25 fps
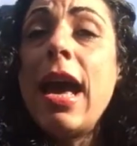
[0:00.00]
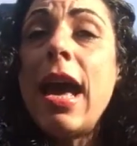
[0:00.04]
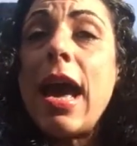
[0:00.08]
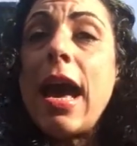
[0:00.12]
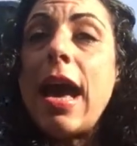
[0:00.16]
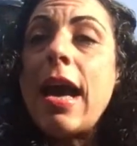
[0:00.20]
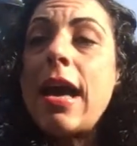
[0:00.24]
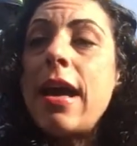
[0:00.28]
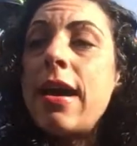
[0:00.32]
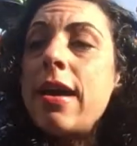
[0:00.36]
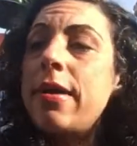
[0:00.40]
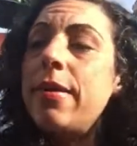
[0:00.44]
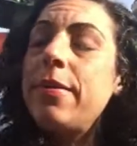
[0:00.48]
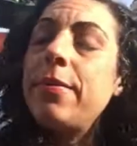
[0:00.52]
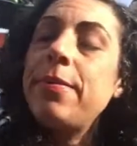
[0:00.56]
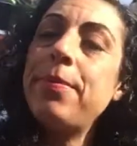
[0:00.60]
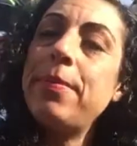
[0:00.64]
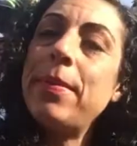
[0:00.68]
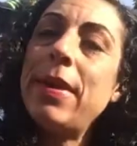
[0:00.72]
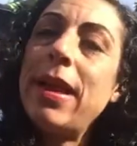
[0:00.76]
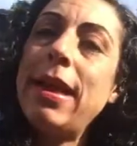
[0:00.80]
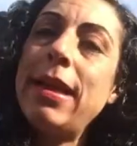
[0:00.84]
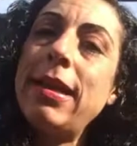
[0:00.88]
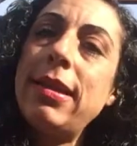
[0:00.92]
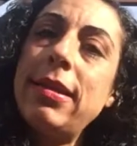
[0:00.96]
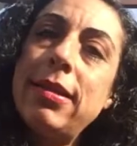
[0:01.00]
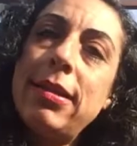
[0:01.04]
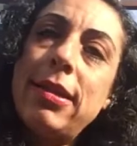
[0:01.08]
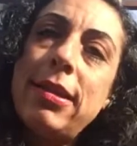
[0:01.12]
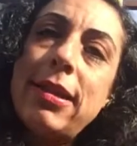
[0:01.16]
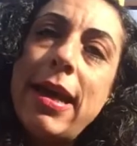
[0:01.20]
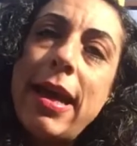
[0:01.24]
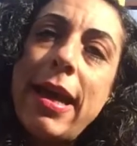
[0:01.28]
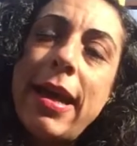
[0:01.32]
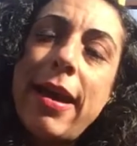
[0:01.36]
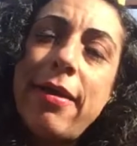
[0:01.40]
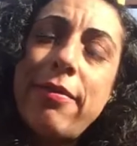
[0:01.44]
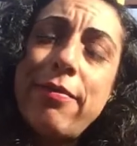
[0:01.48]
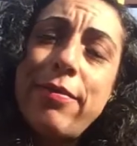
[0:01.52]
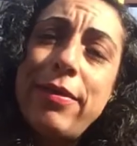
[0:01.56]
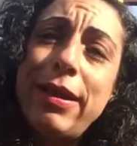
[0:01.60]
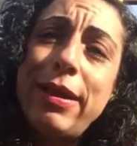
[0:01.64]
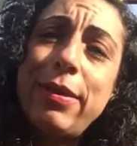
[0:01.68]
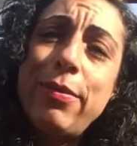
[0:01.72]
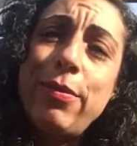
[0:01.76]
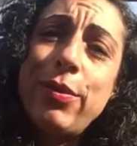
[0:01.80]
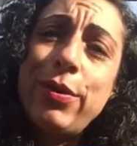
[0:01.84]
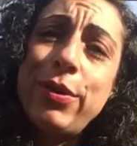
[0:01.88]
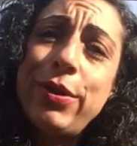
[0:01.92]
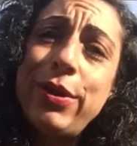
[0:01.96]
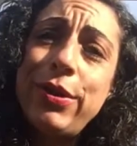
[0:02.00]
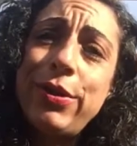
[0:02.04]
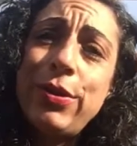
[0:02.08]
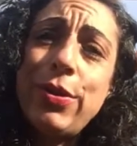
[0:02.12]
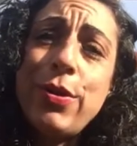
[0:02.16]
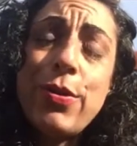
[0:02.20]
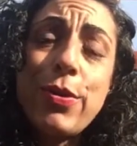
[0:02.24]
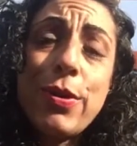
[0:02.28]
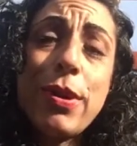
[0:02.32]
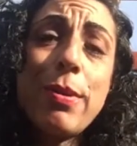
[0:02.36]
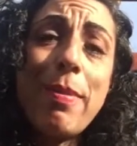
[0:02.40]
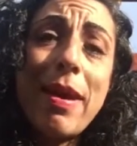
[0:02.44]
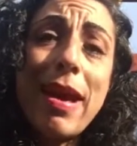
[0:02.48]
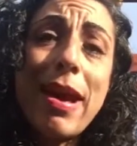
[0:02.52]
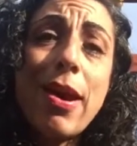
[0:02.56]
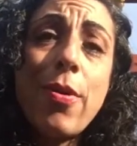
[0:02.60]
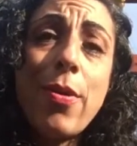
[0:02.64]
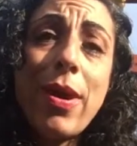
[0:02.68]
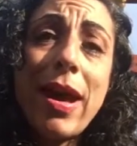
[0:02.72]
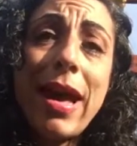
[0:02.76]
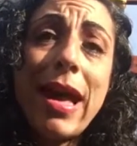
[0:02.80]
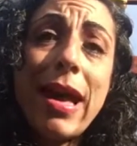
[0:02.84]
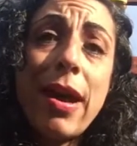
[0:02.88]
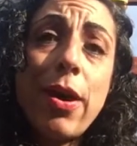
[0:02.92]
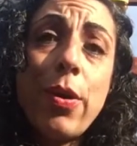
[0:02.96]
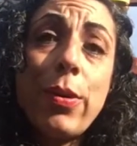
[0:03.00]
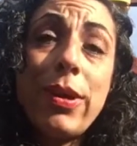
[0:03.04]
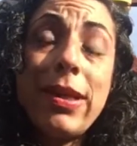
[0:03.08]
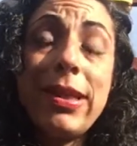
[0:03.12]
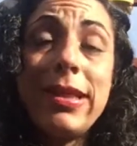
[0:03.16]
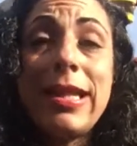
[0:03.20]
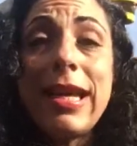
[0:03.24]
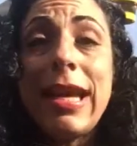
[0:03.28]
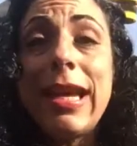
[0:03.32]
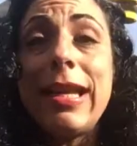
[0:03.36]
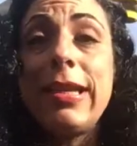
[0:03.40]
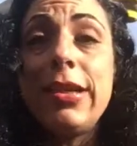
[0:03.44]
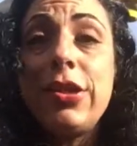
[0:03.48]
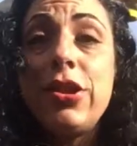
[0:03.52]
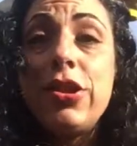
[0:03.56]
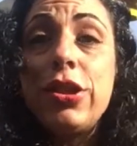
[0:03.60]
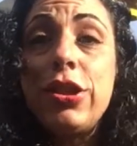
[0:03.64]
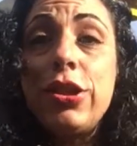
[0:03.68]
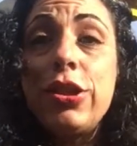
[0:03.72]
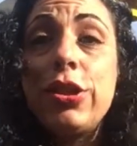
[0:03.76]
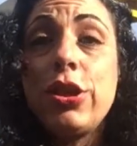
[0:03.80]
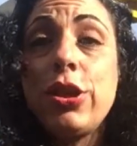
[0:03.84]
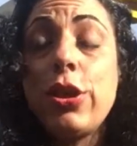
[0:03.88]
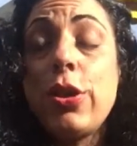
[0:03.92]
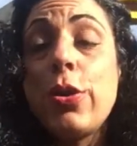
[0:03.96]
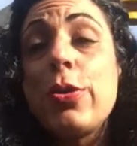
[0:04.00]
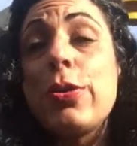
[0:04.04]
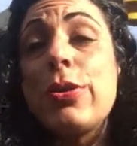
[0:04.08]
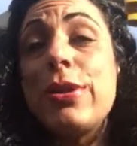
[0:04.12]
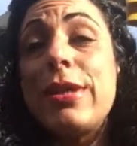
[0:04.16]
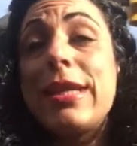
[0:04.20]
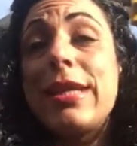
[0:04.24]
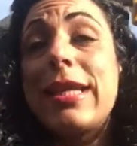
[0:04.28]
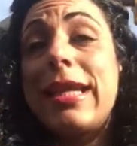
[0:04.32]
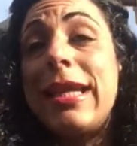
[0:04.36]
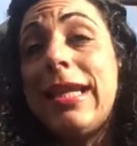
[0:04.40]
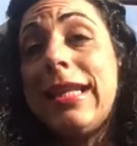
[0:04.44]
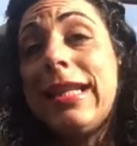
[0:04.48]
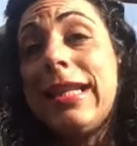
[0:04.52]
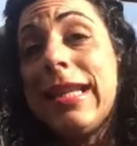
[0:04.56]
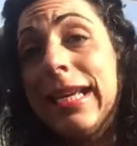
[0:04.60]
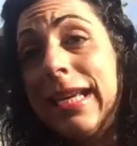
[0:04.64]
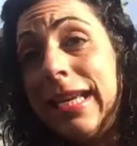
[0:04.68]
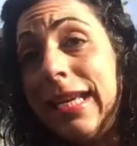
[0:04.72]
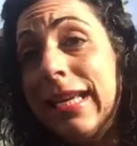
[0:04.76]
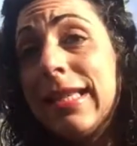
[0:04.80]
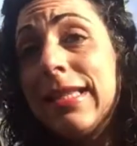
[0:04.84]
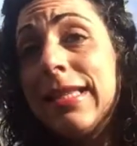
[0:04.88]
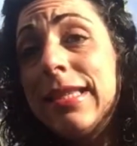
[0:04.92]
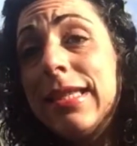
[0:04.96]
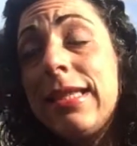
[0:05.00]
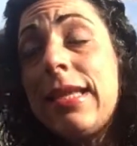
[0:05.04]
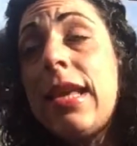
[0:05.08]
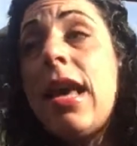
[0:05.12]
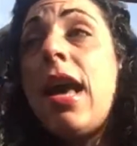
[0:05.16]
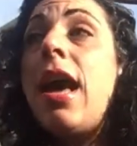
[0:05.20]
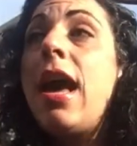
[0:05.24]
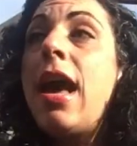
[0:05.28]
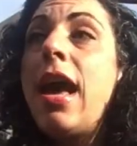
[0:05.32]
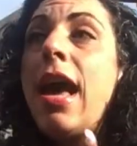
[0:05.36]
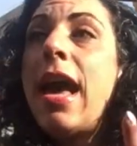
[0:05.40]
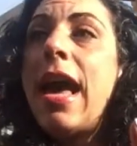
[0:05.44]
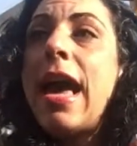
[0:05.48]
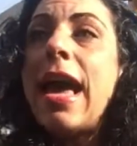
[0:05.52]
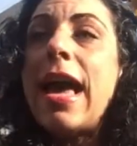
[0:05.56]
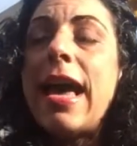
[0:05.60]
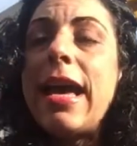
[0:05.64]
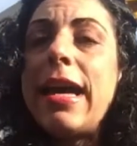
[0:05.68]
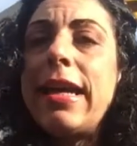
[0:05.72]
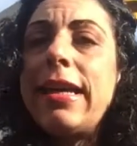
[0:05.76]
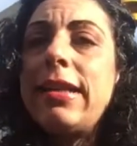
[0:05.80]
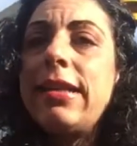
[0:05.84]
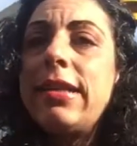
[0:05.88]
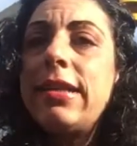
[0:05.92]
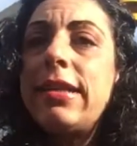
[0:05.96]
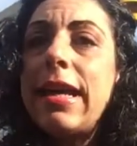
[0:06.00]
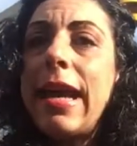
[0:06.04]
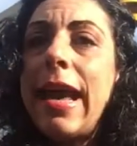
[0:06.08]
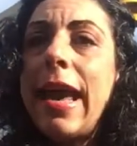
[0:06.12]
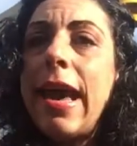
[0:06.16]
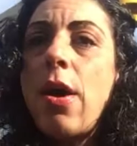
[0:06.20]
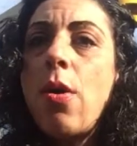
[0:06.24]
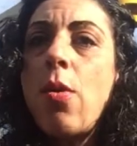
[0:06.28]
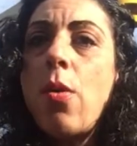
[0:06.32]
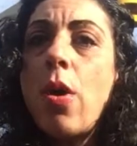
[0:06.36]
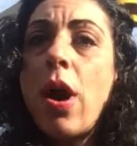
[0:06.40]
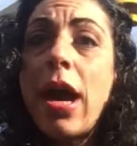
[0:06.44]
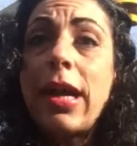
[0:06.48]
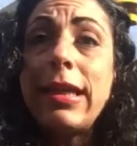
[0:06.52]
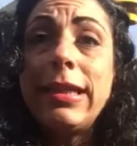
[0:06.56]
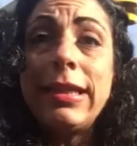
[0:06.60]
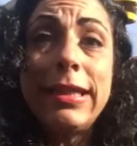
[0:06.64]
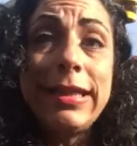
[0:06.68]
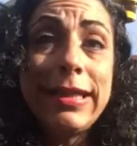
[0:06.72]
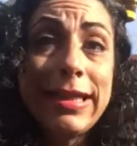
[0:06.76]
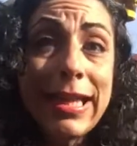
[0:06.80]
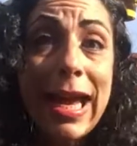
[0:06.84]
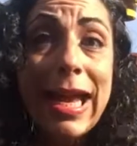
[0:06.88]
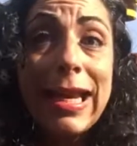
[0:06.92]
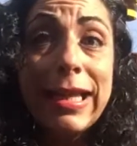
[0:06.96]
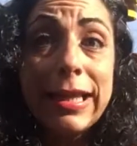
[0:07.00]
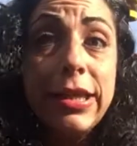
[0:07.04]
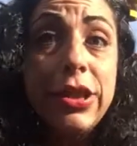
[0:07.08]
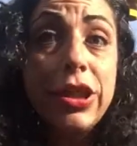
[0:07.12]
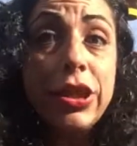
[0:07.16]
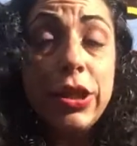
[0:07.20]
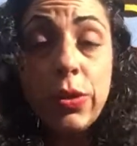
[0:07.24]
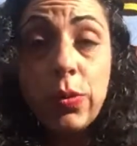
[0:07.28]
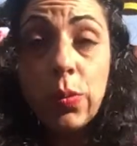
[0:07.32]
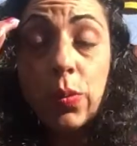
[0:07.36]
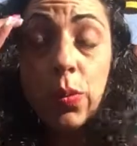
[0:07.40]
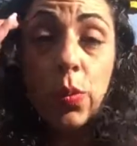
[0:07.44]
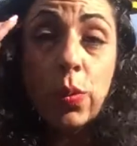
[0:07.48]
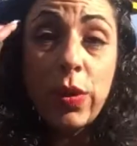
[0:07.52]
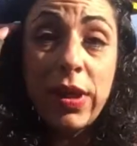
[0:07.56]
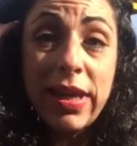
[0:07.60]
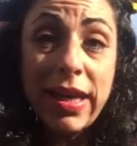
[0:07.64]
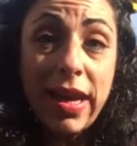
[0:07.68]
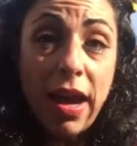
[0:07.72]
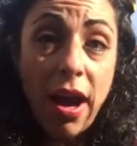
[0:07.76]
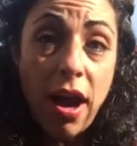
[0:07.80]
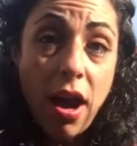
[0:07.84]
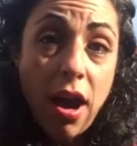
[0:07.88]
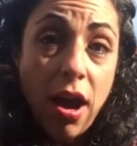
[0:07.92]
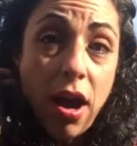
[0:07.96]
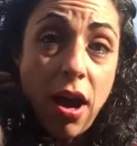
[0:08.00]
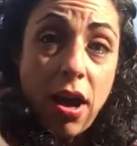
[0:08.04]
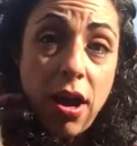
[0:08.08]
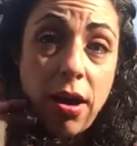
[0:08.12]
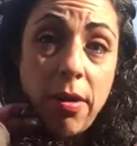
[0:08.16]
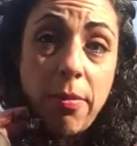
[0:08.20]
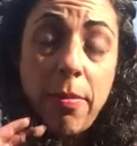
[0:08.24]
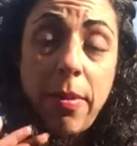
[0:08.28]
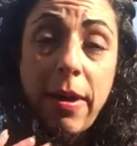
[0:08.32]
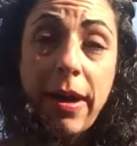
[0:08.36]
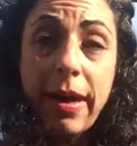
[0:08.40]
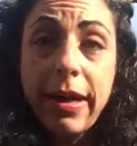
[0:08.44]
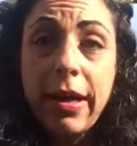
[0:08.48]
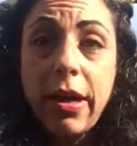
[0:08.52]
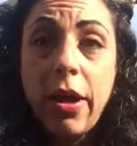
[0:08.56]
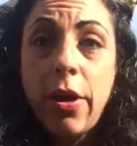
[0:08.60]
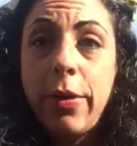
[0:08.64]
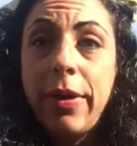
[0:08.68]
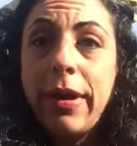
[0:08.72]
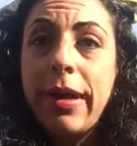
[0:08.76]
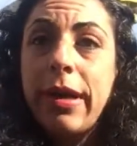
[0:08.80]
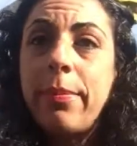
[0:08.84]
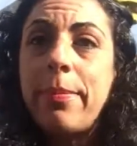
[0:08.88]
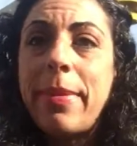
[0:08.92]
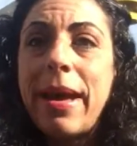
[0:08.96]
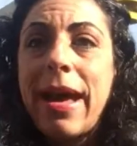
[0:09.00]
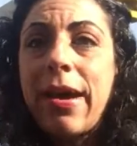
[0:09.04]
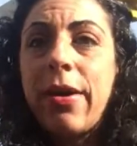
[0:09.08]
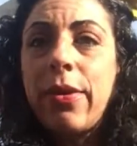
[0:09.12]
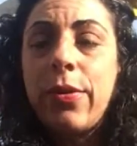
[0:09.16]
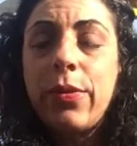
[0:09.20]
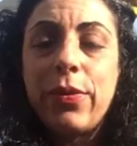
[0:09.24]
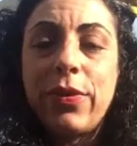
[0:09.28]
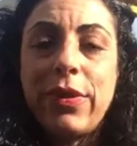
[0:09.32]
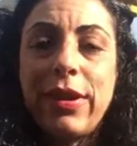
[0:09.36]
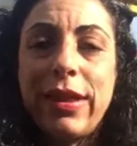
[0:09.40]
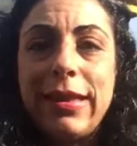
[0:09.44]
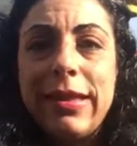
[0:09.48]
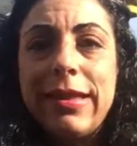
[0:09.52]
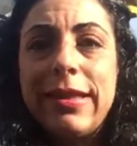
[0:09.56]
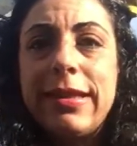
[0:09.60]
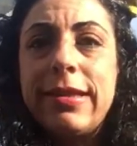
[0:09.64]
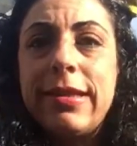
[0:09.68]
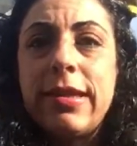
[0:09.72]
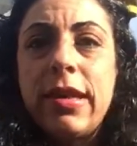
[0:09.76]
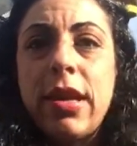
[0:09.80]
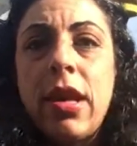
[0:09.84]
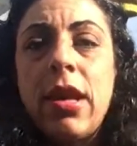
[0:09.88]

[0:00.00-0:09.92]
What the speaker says: And today I really want to talk about how intelligent your skin is and how unintelligent we are by going about this